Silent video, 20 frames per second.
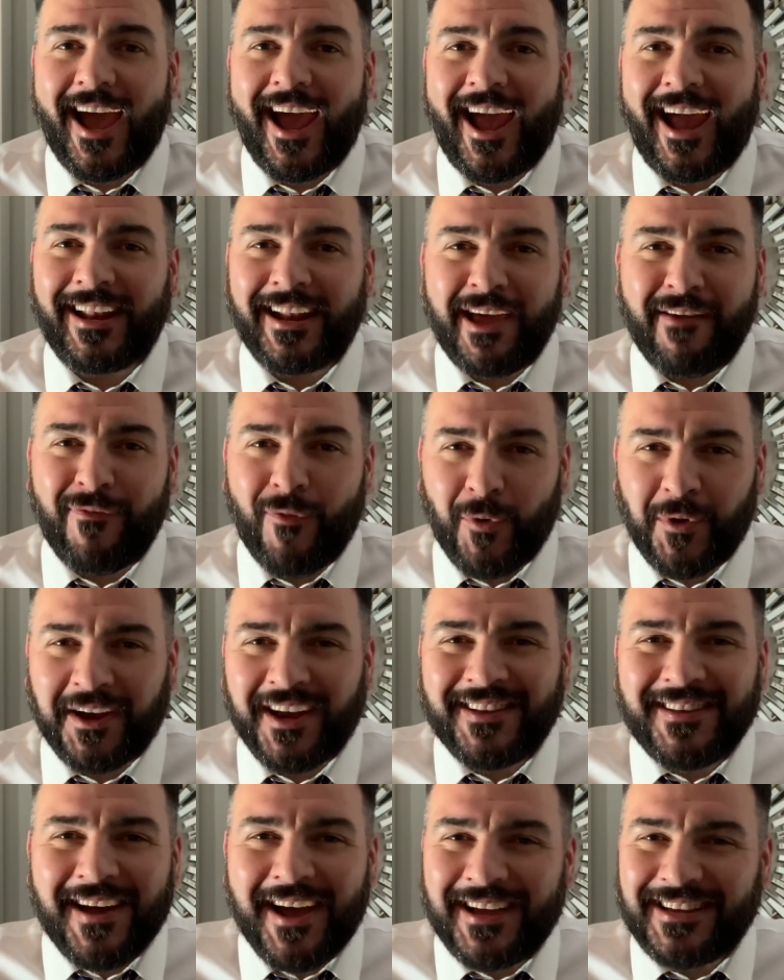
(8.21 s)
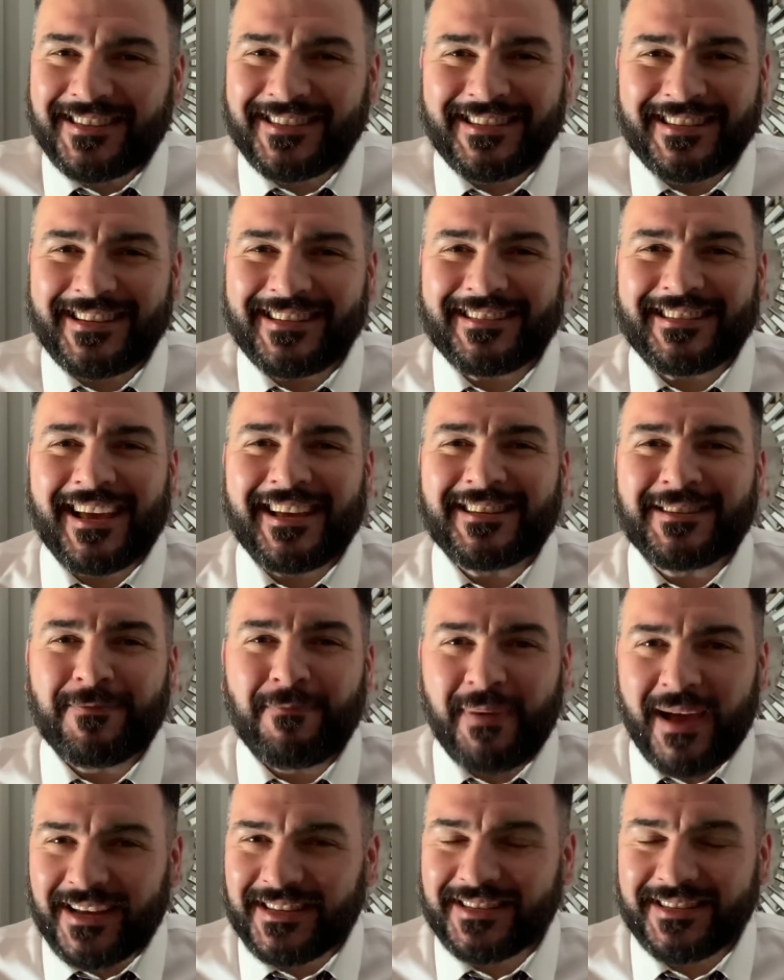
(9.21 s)
And I've organized these as
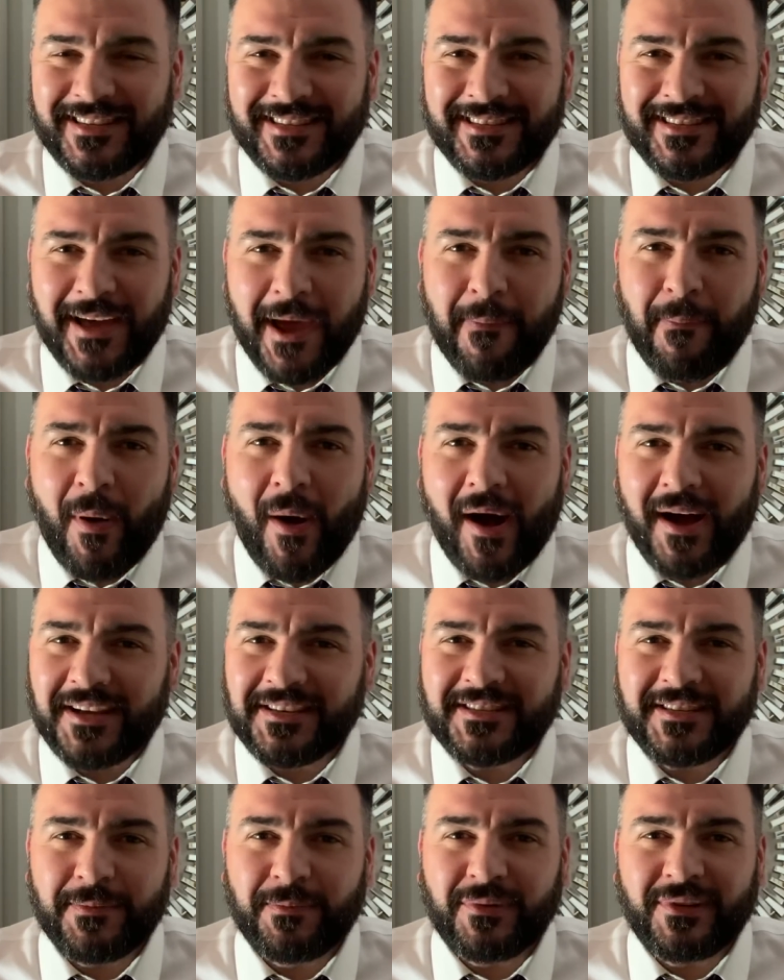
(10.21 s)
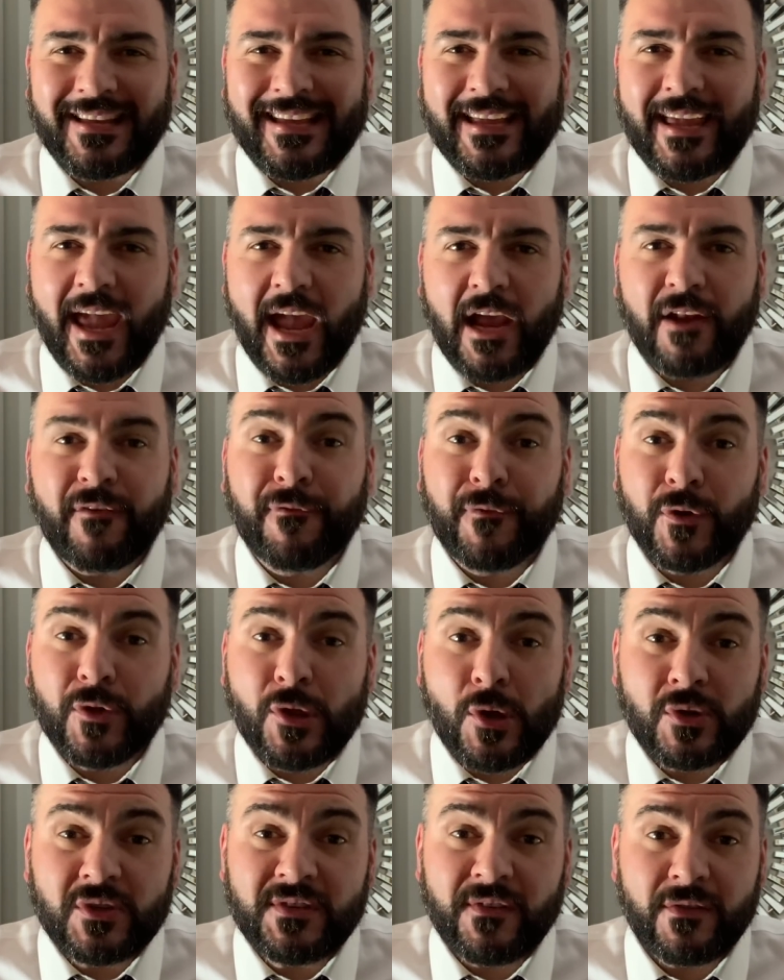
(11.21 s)
best as I possibly can. For
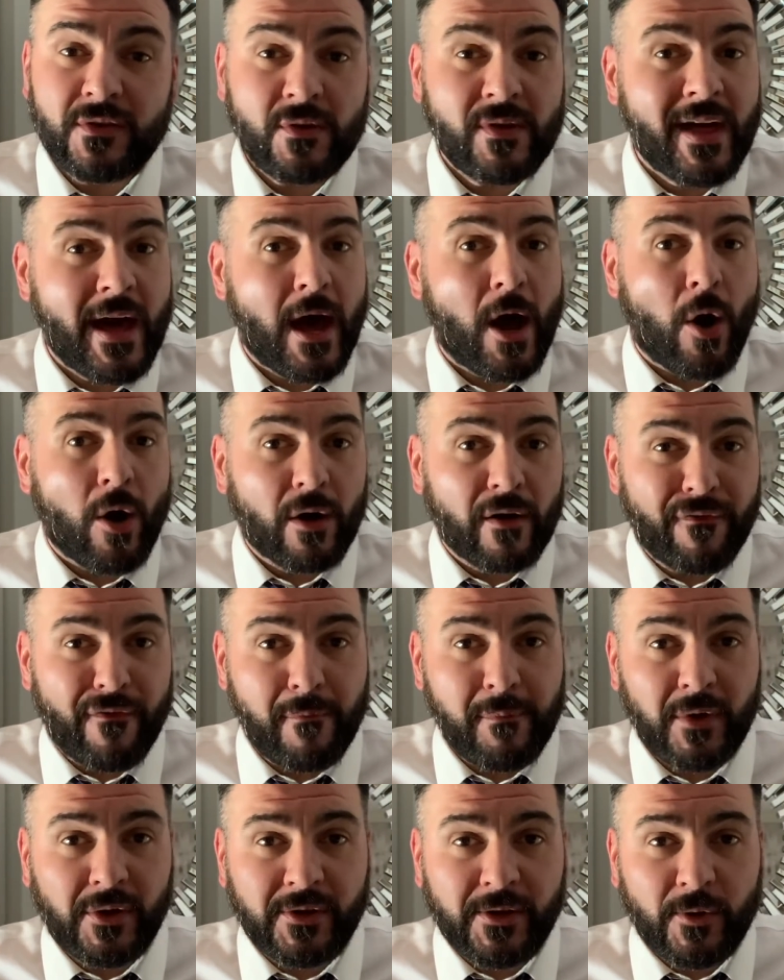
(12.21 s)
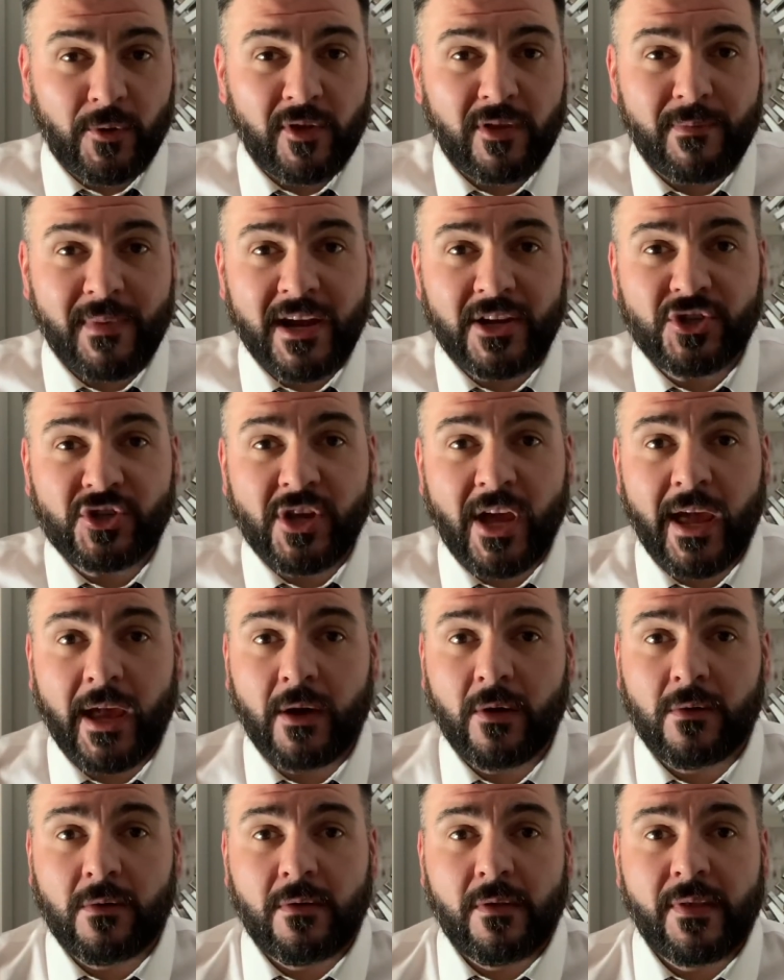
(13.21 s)
those of you that are familiar with my
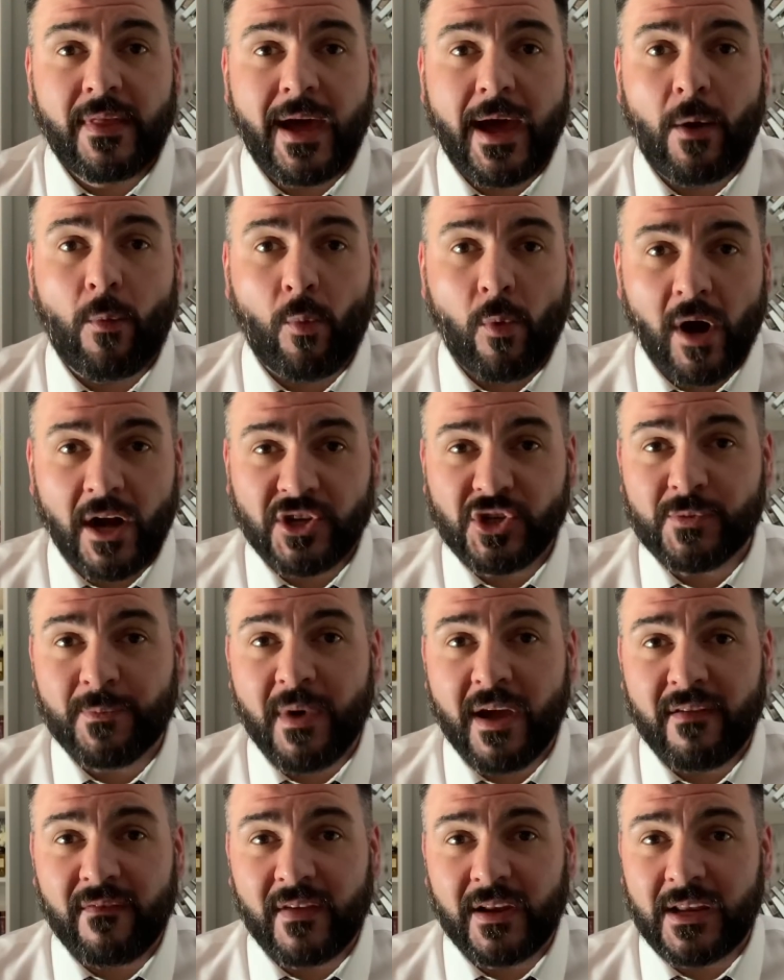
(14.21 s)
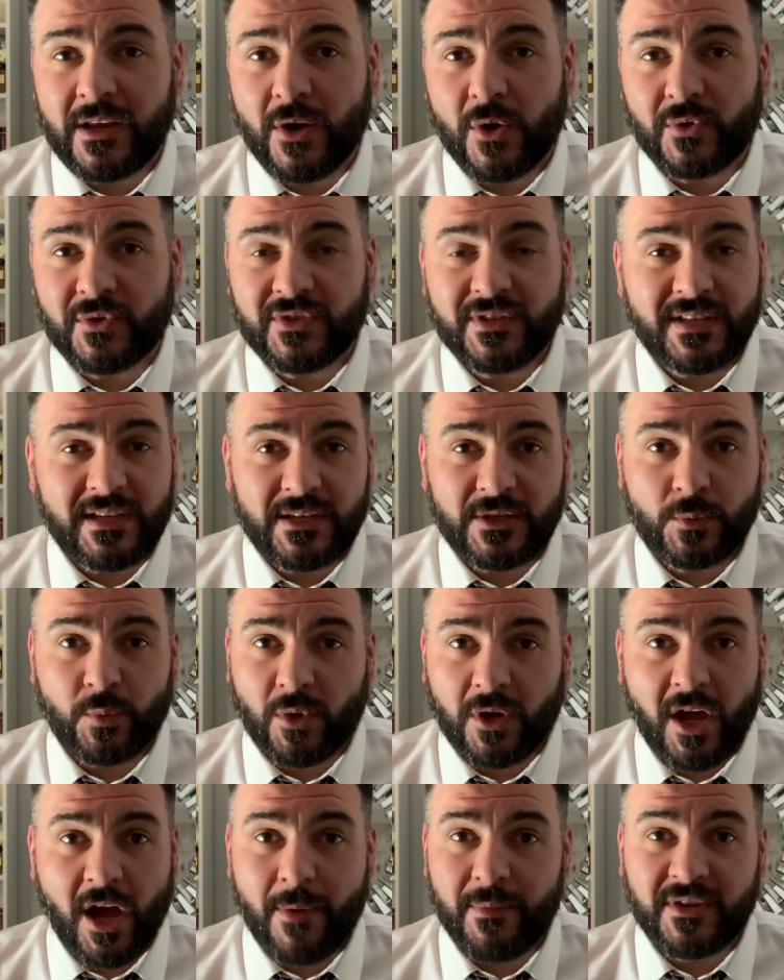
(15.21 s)
channel, that watch my videos, these will
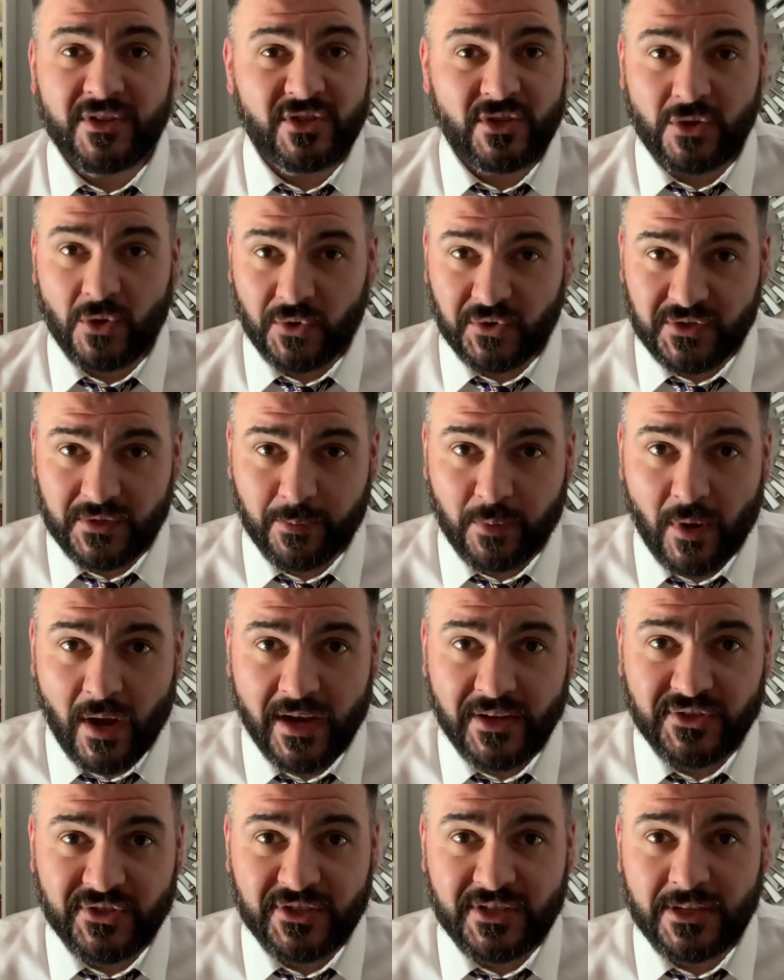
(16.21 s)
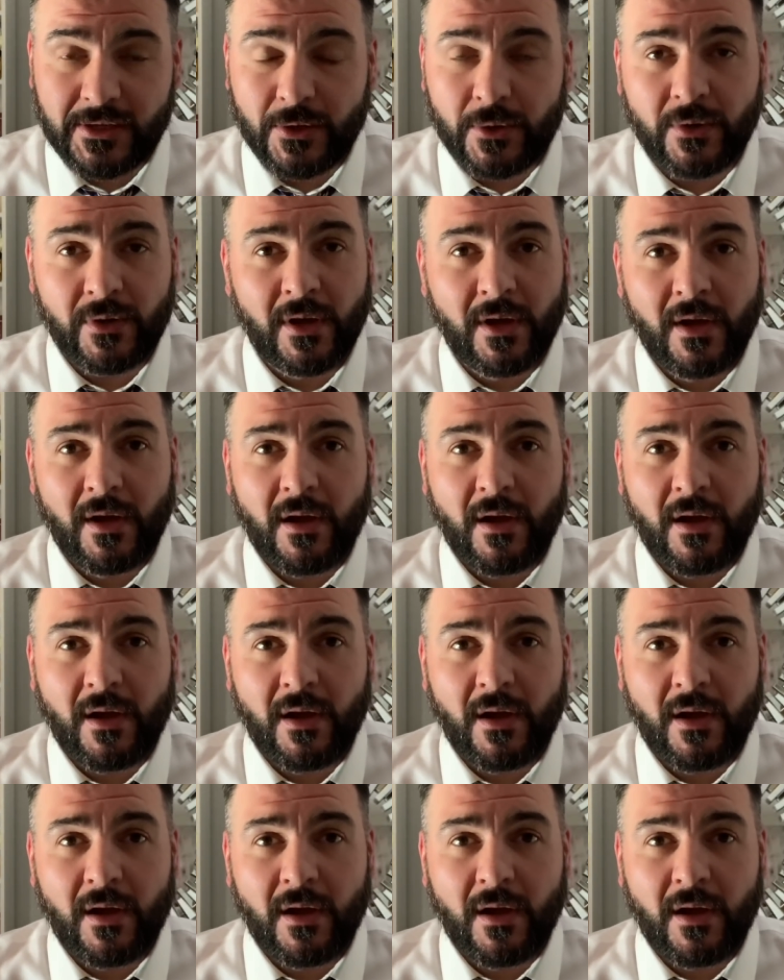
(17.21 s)
come as no surprise to you.